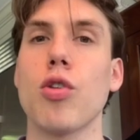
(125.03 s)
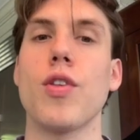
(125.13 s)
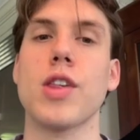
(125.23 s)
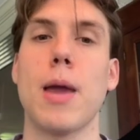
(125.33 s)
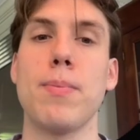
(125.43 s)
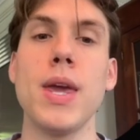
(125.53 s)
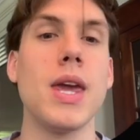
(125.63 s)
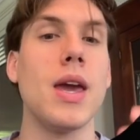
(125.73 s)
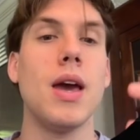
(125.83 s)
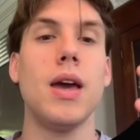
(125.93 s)
this
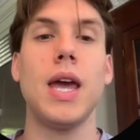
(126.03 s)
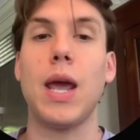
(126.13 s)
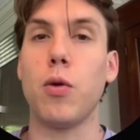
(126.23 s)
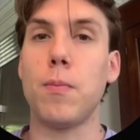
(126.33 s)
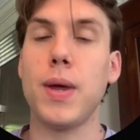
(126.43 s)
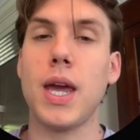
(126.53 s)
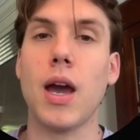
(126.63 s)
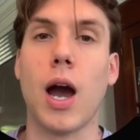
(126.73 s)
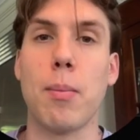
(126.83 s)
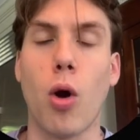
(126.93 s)
IP, it would be
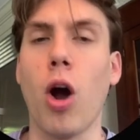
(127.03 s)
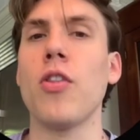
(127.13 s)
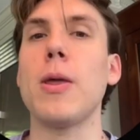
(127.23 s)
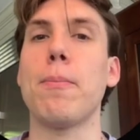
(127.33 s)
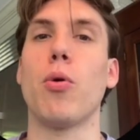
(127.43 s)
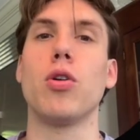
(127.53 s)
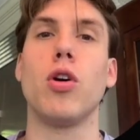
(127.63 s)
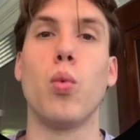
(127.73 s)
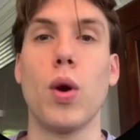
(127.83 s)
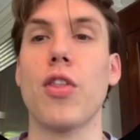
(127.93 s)
on the
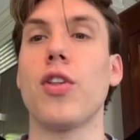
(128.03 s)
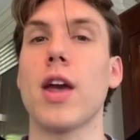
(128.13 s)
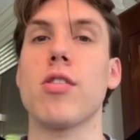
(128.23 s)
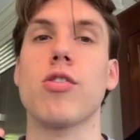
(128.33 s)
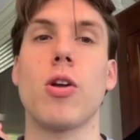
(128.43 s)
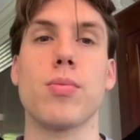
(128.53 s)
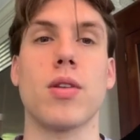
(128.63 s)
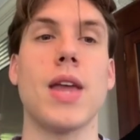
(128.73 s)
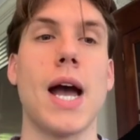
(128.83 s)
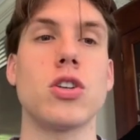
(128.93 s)
portal with license terms
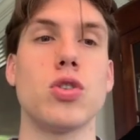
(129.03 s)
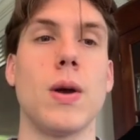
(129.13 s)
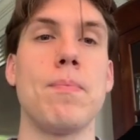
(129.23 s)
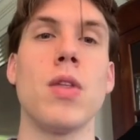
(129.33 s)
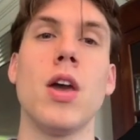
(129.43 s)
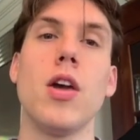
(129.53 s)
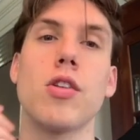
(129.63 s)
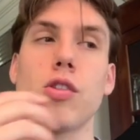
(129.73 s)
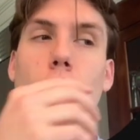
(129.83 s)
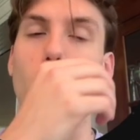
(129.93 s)
attached to it.
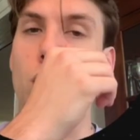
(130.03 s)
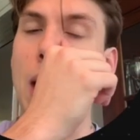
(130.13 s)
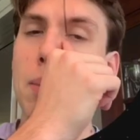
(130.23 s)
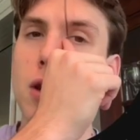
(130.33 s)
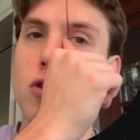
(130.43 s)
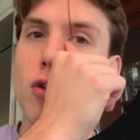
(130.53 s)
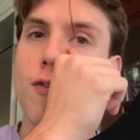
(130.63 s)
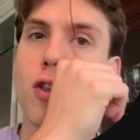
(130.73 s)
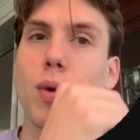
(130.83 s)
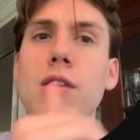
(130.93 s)
So what I'm going to do
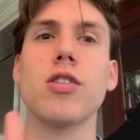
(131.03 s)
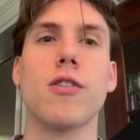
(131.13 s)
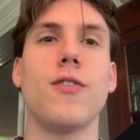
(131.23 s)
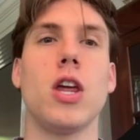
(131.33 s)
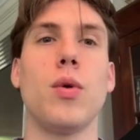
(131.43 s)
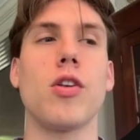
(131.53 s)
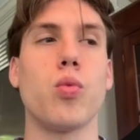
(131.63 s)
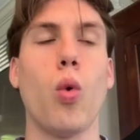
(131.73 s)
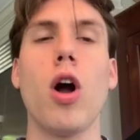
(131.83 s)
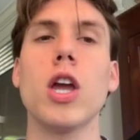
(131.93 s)
for the rest of this video is
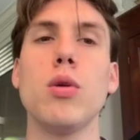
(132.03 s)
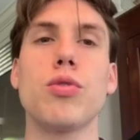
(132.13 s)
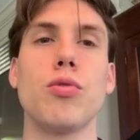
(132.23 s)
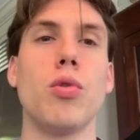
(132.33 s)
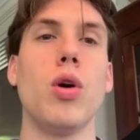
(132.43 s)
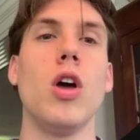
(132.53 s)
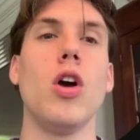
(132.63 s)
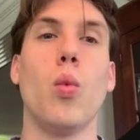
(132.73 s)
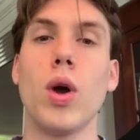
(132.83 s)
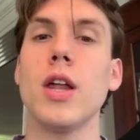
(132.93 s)
walk you through
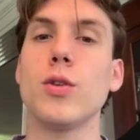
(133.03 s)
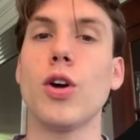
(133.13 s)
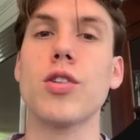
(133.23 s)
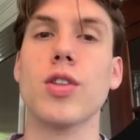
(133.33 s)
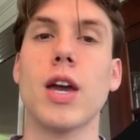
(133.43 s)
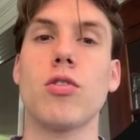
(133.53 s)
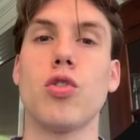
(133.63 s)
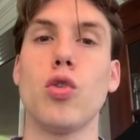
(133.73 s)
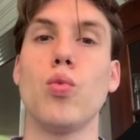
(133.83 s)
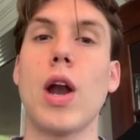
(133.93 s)
what it looks like
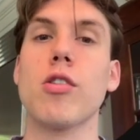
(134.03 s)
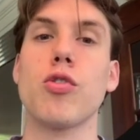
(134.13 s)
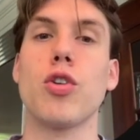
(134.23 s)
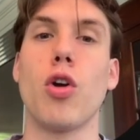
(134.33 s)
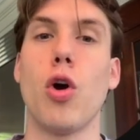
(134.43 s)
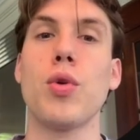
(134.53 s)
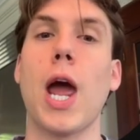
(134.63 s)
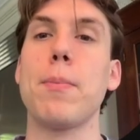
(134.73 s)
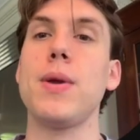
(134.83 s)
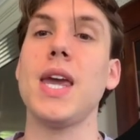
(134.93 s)
to register your own
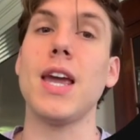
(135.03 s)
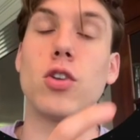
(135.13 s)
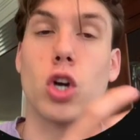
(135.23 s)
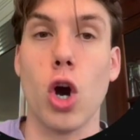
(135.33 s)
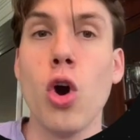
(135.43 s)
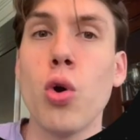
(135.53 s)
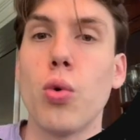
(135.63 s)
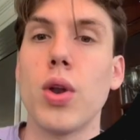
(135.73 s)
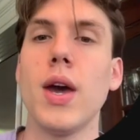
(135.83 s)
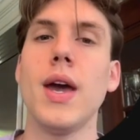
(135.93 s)
IP in
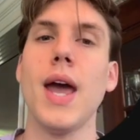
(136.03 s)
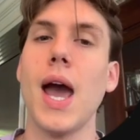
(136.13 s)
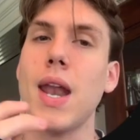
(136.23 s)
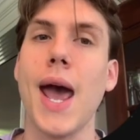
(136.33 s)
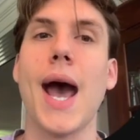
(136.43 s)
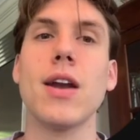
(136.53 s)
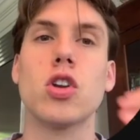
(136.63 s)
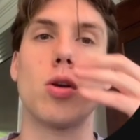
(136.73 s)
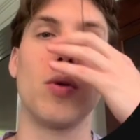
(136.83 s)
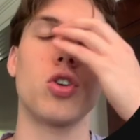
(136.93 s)
code and add
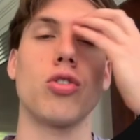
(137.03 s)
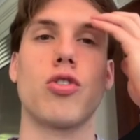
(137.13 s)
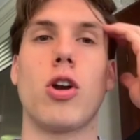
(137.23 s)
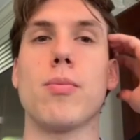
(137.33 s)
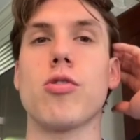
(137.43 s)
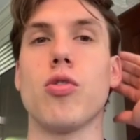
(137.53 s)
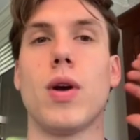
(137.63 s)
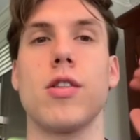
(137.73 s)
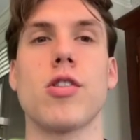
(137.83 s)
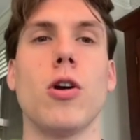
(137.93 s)
commercial terms to
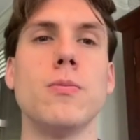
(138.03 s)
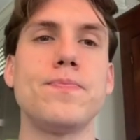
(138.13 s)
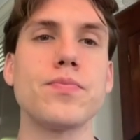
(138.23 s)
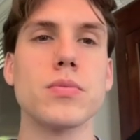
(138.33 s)
it. So